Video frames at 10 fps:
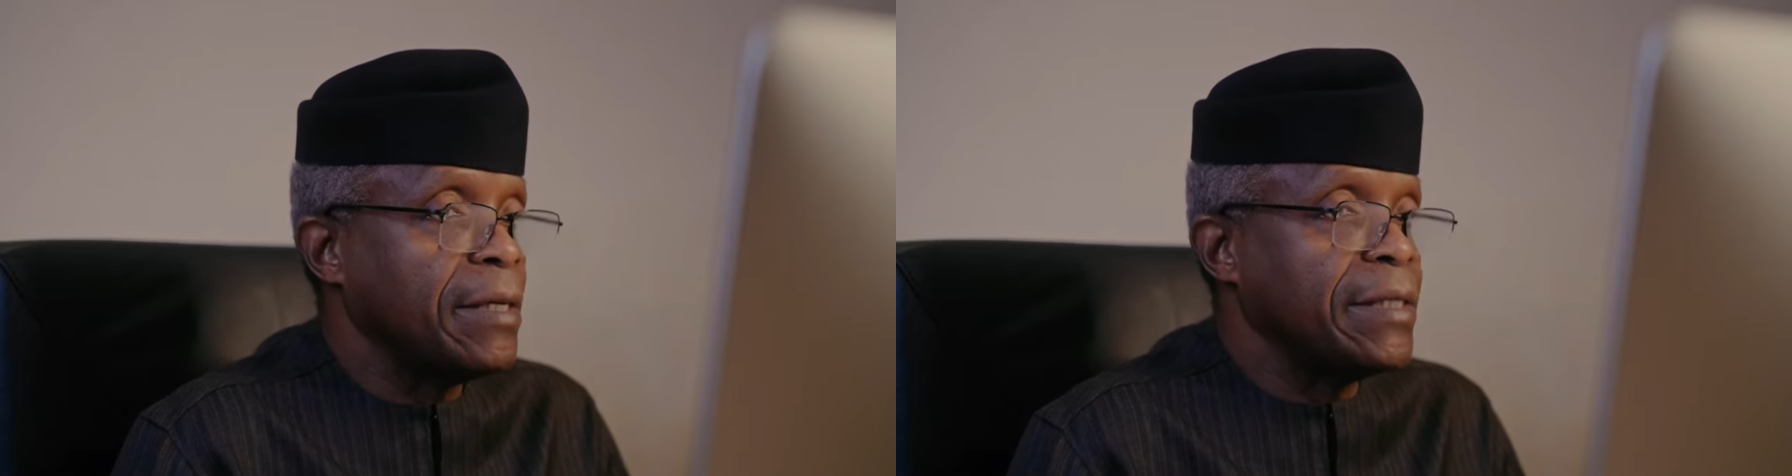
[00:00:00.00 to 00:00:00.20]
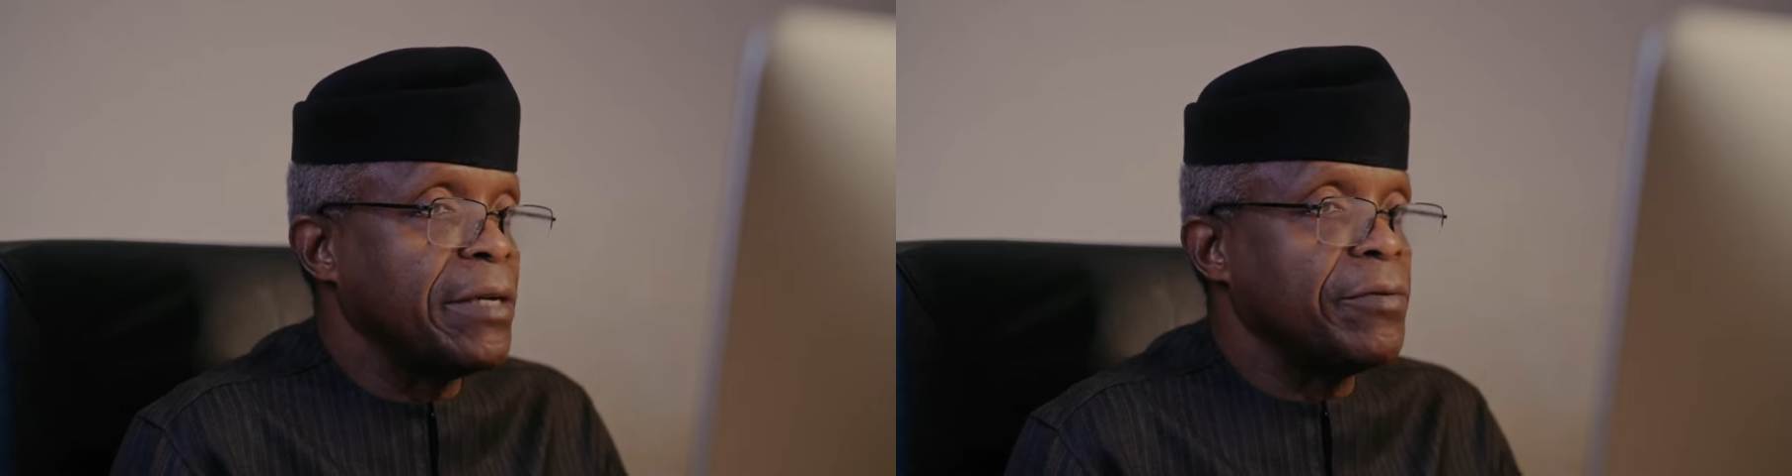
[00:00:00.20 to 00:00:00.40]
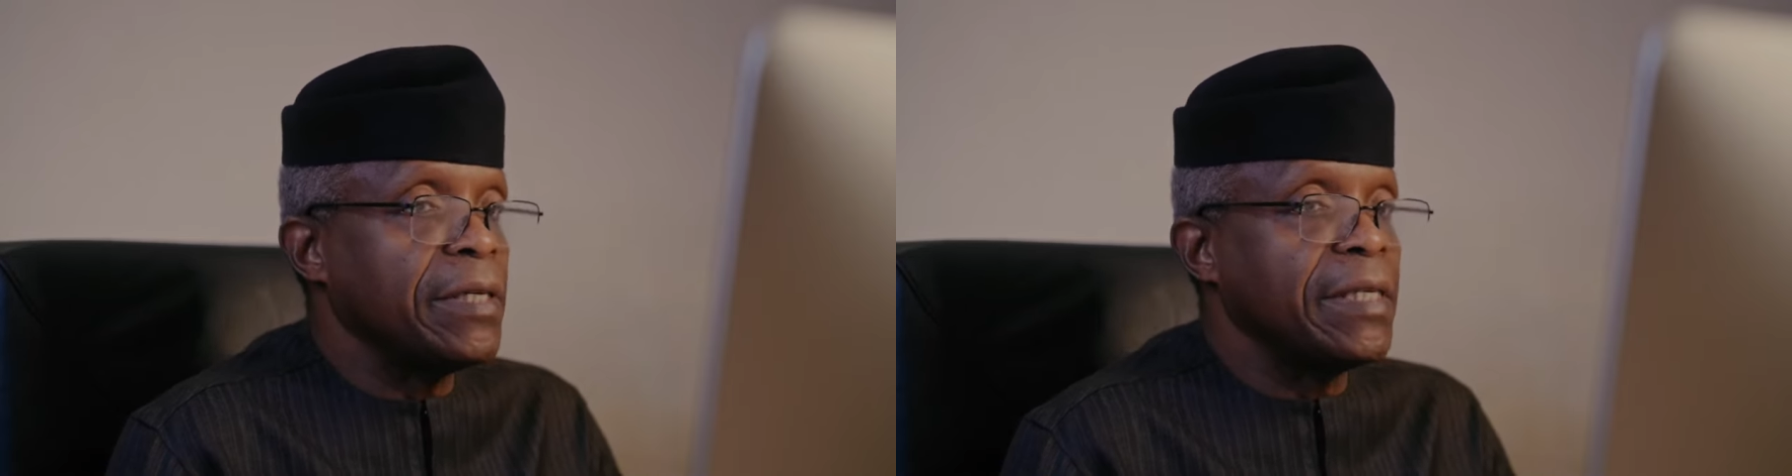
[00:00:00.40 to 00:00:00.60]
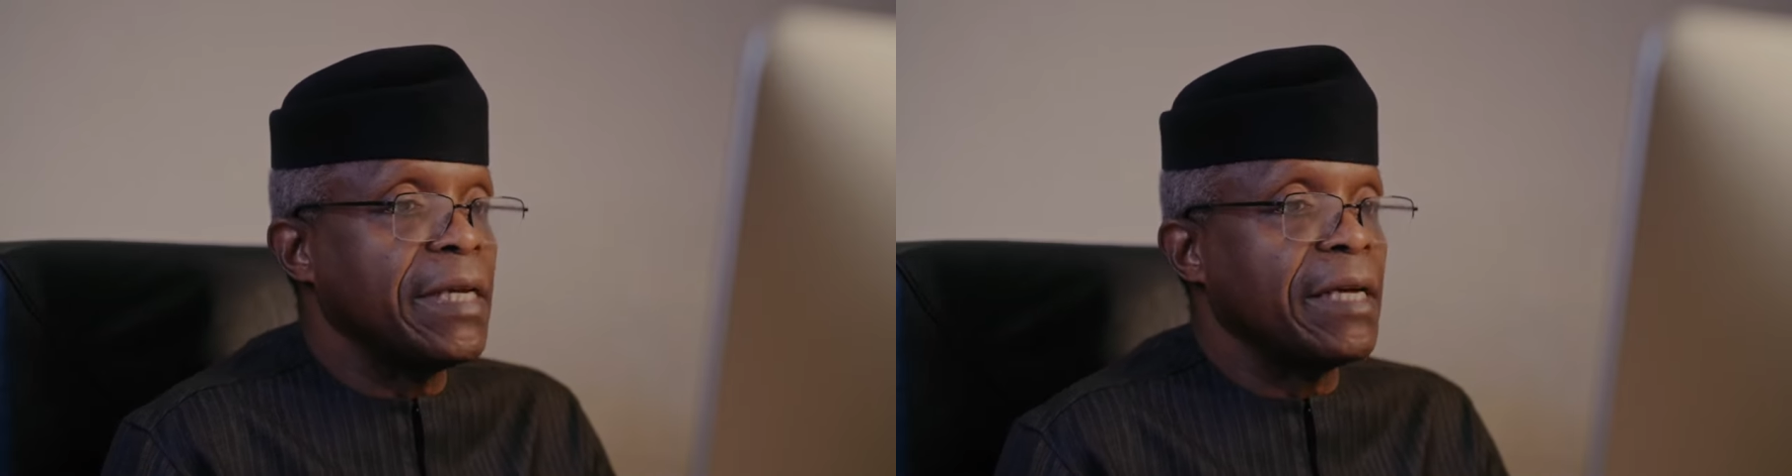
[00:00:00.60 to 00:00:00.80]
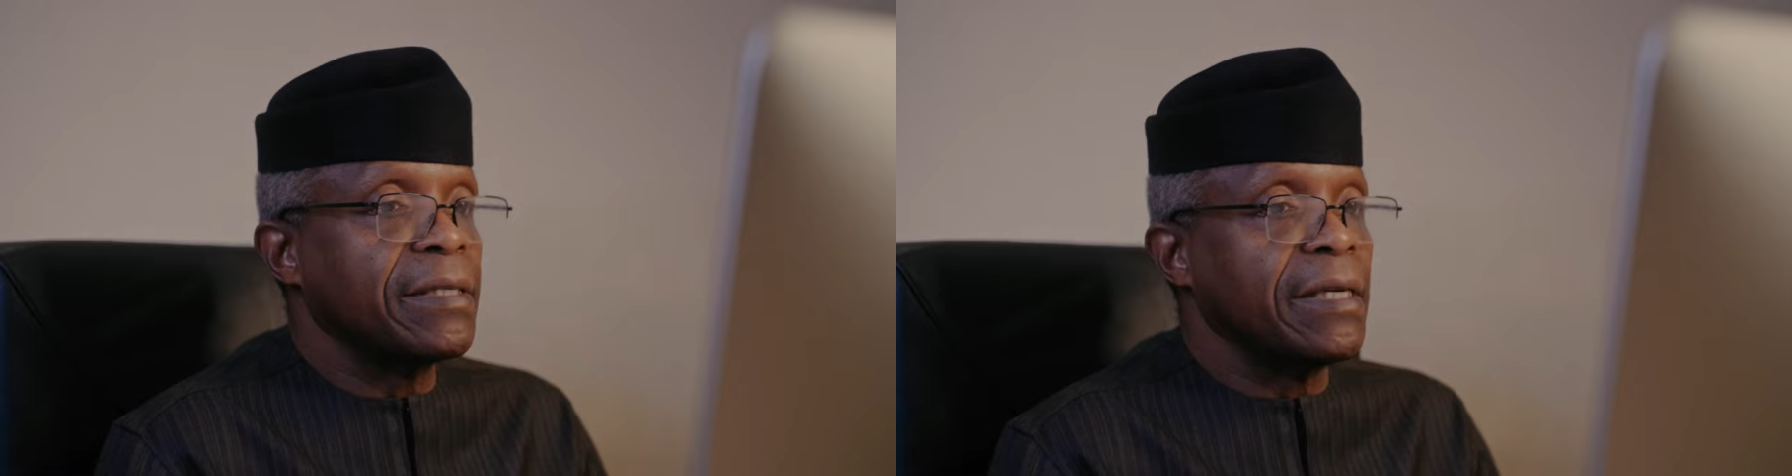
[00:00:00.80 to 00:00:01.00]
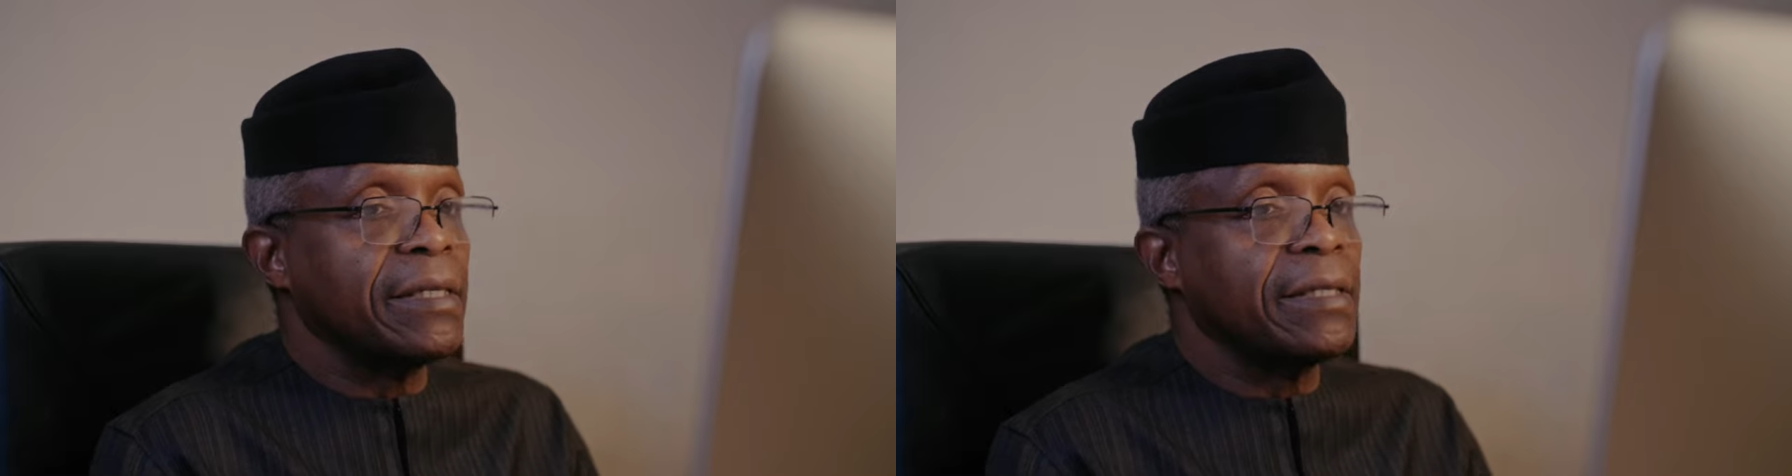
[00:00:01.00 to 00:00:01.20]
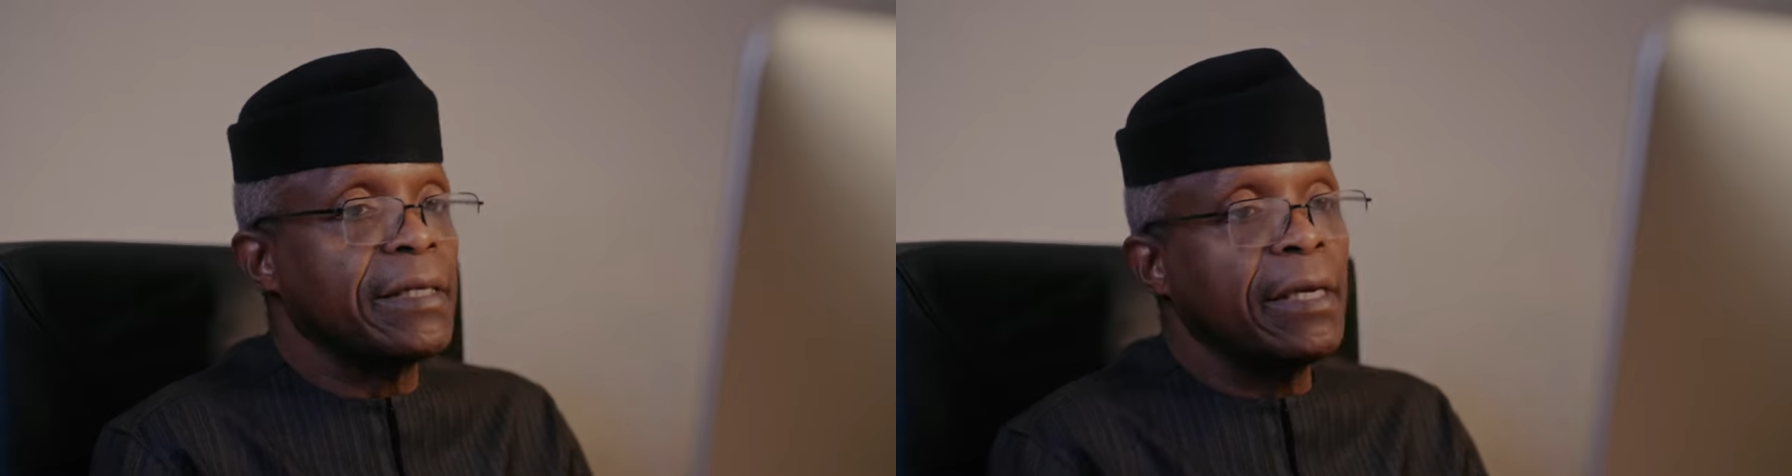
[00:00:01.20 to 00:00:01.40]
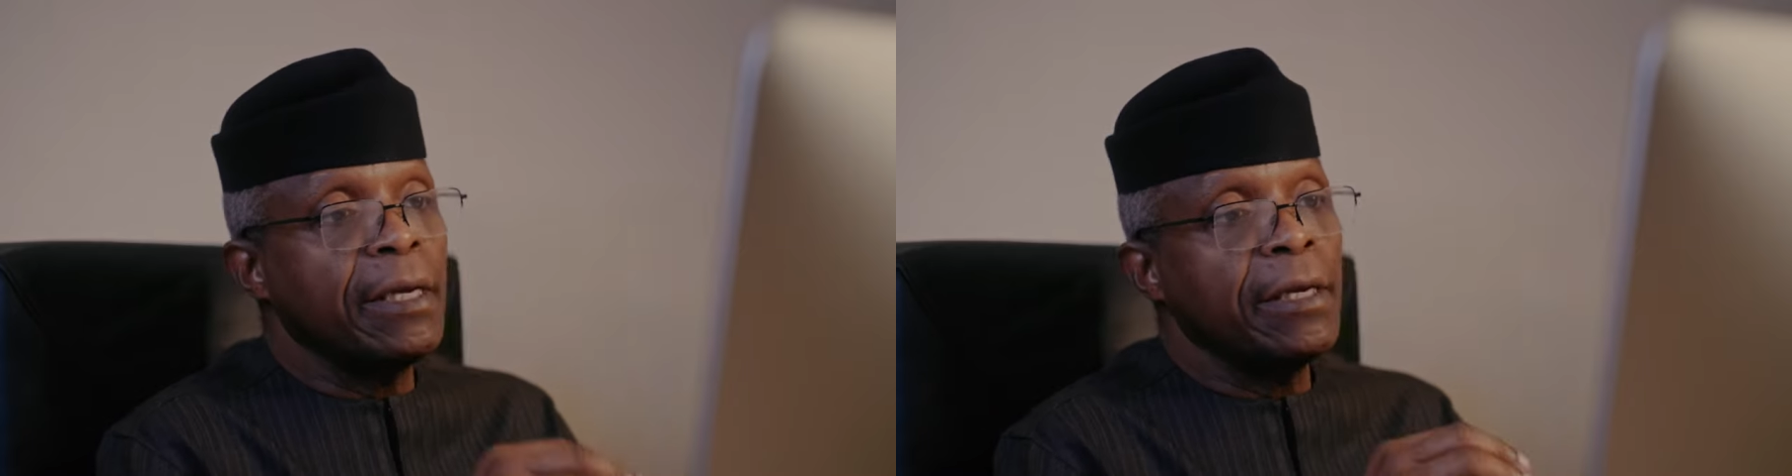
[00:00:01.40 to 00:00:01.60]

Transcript: generating assets,